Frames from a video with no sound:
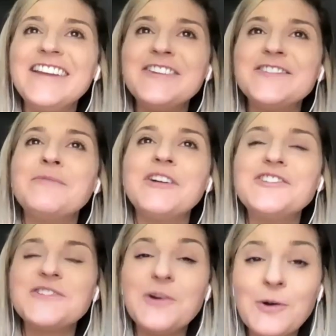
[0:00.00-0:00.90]
you so much
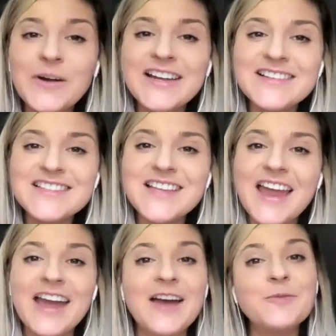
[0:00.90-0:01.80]
as always.
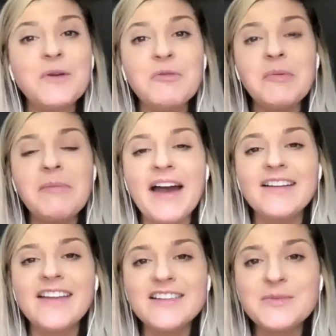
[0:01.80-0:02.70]
And we will be back
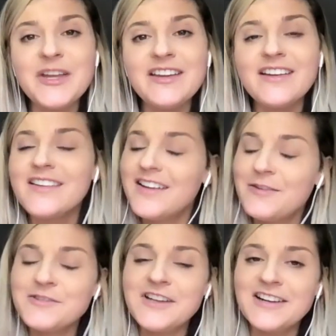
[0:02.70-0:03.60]
next week.
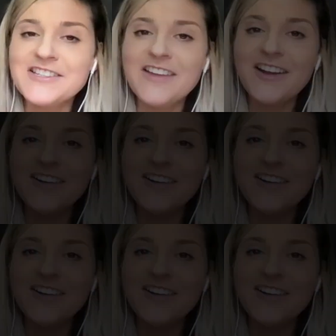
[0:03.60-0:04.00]
We'll talk to you later.